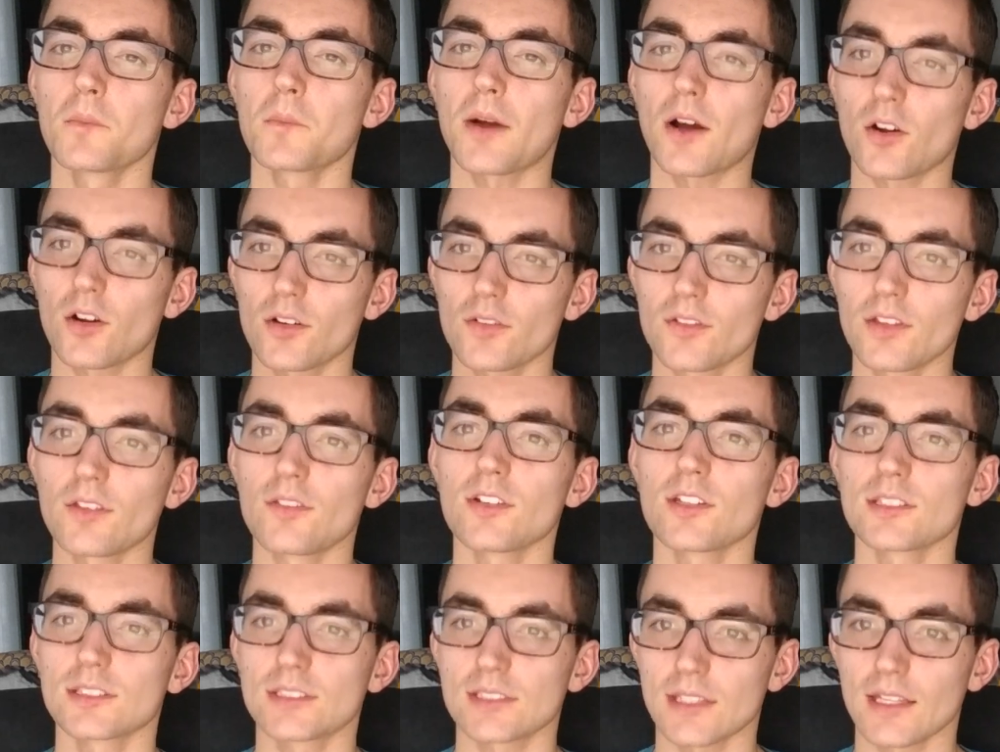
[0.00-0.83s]
Power of
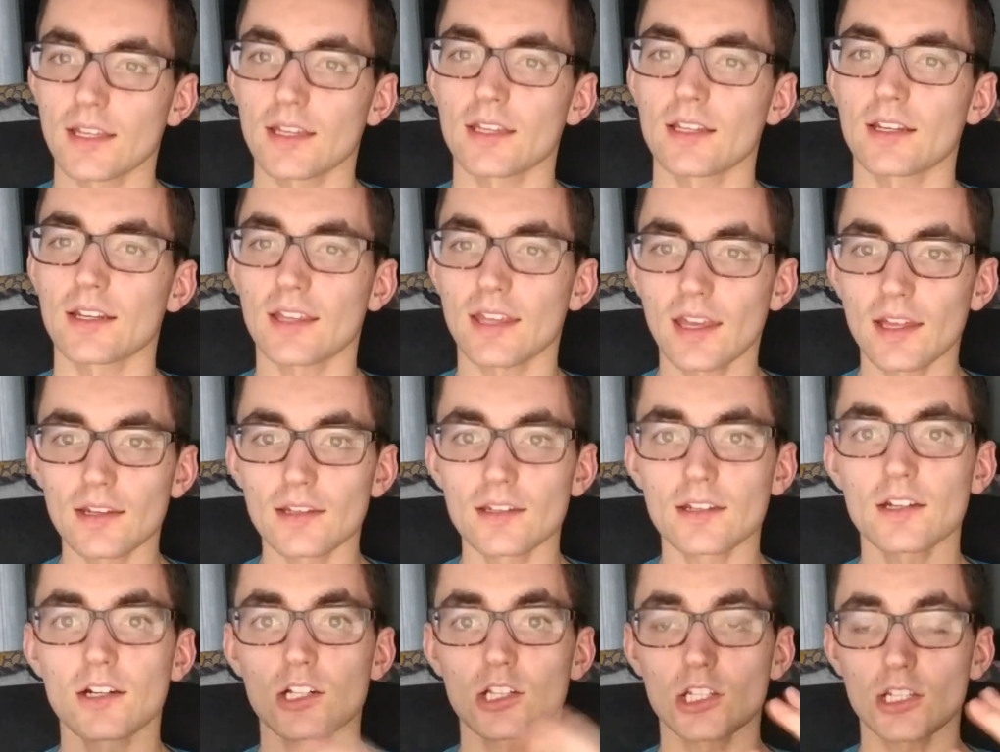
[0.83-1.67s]
Evil, Zig, and
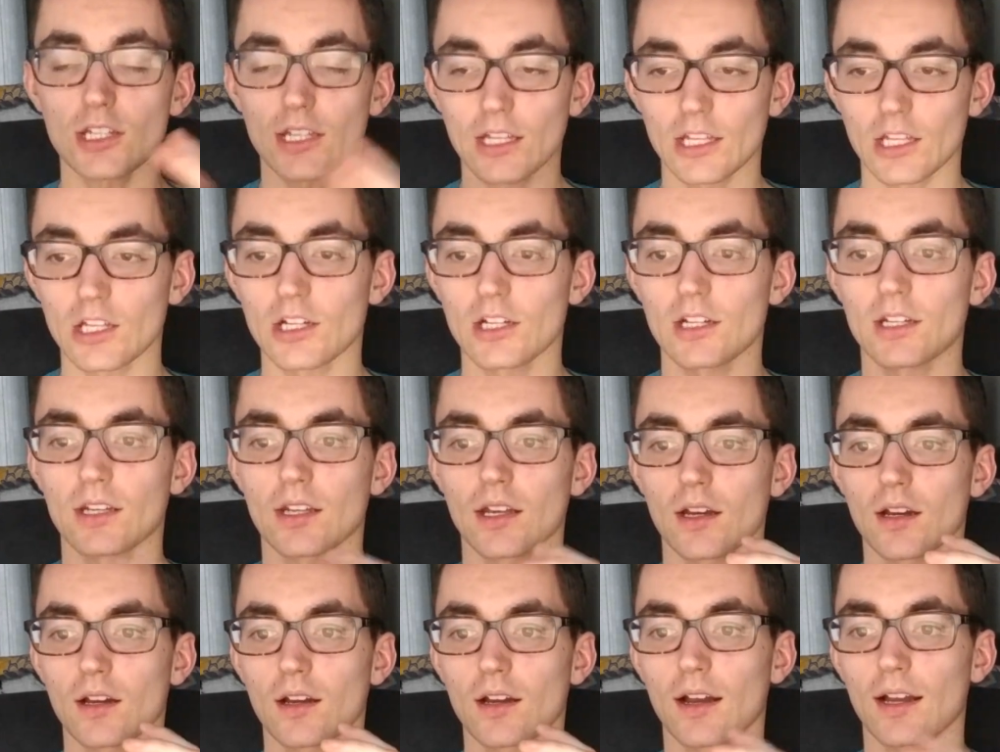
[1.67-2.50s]
Acadian are looking
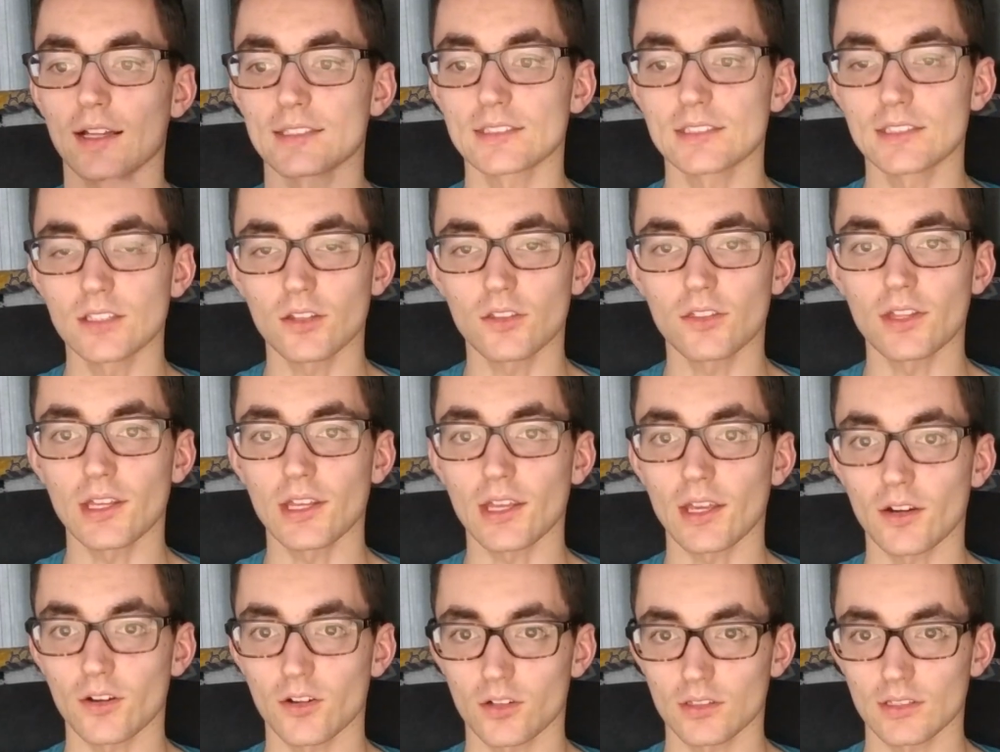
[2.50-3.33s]
good, I still
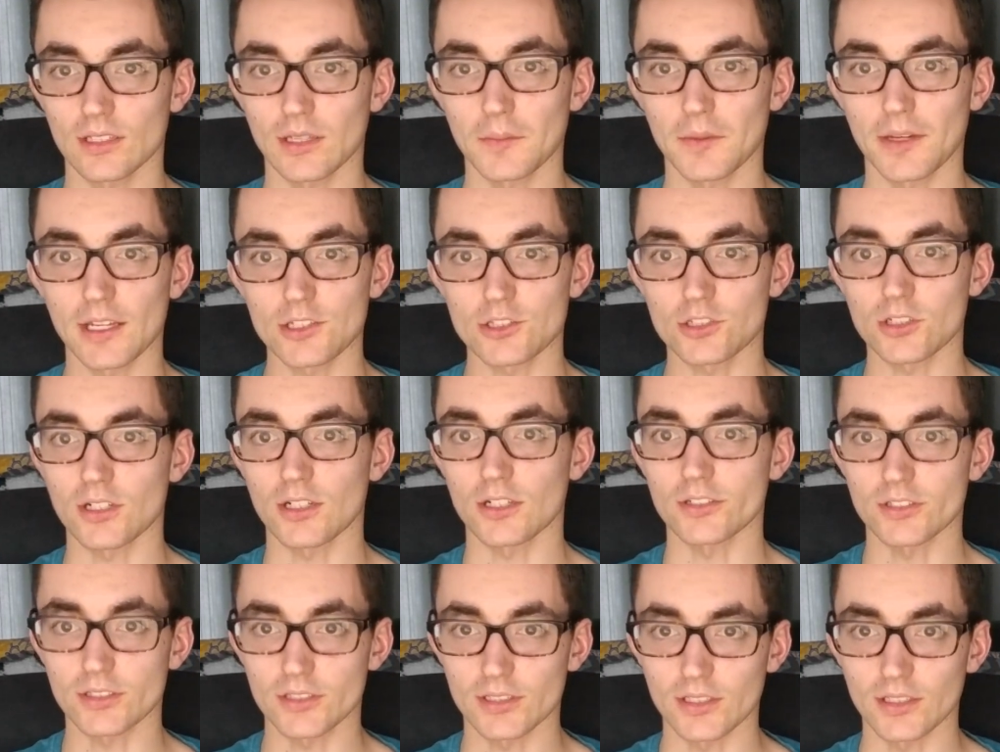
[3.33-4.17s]
think Arrow and Lemonation
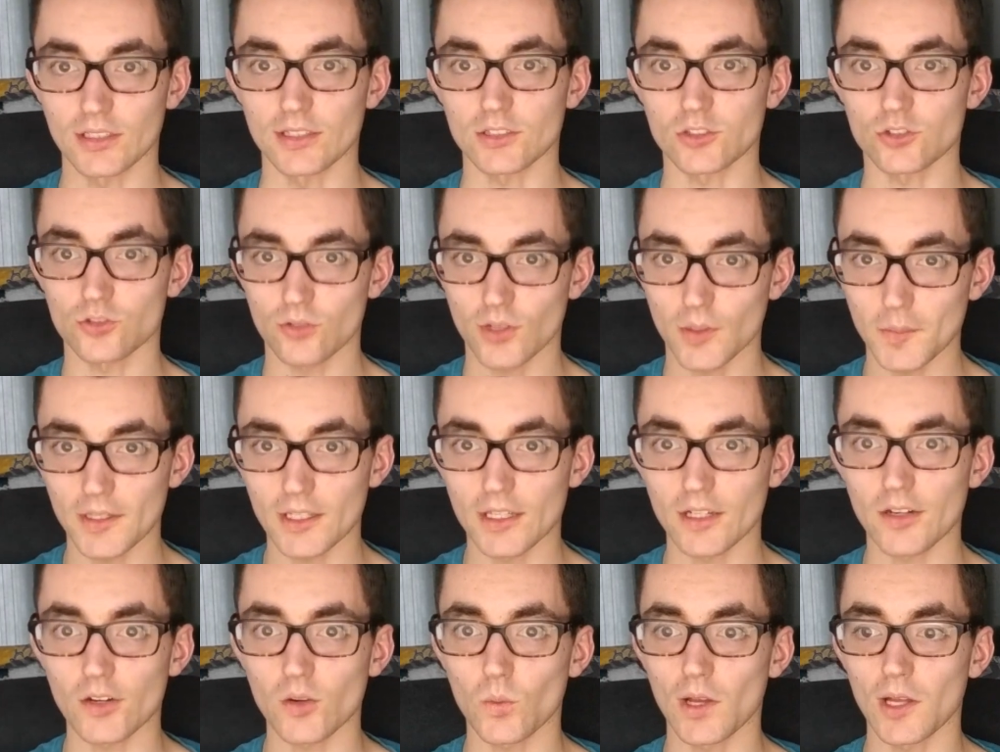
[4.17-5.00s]
are still extremely
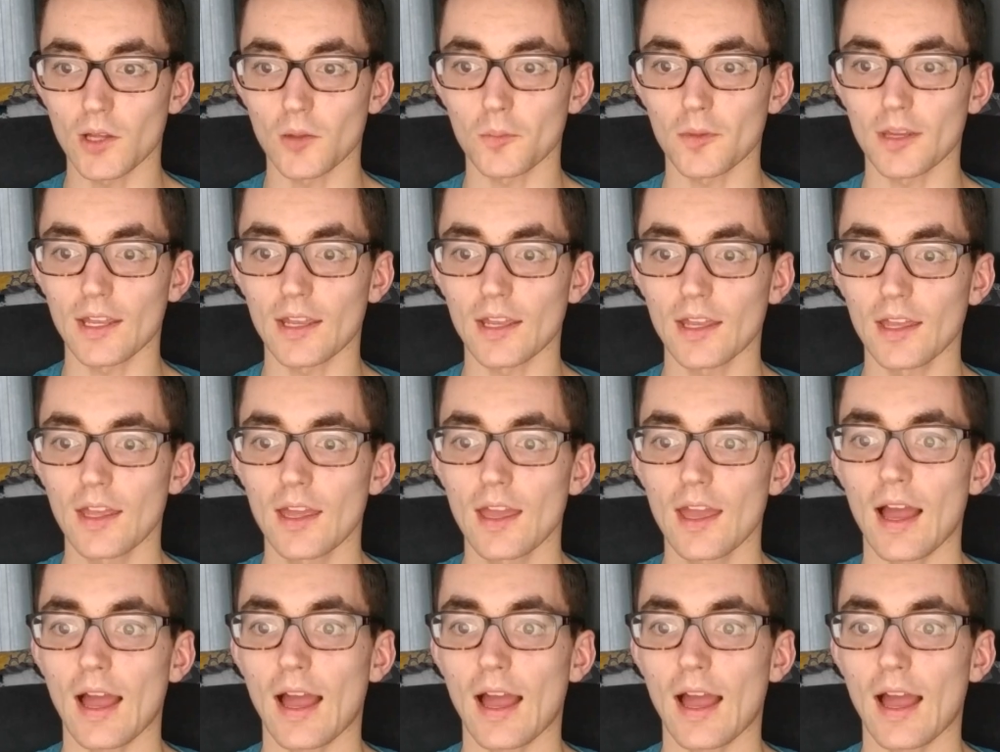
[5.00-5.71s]
underwhelming.